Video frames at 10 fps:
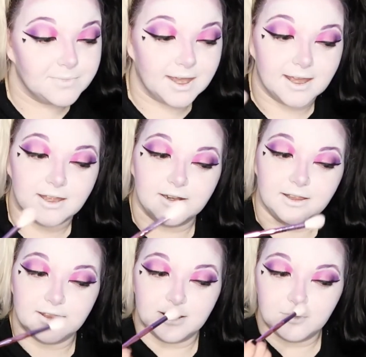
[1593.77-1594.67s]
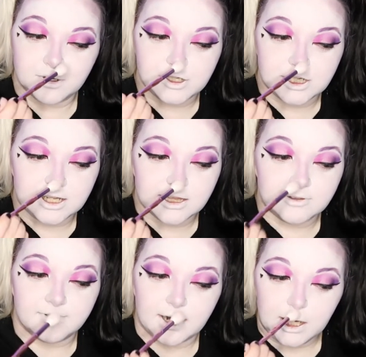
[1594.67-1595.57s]
And then when
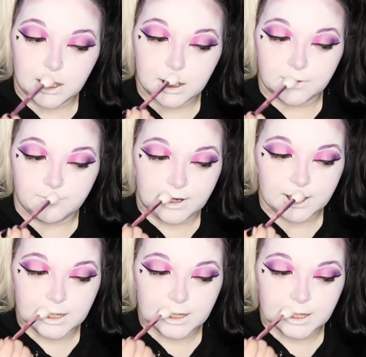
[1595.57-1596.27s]
the very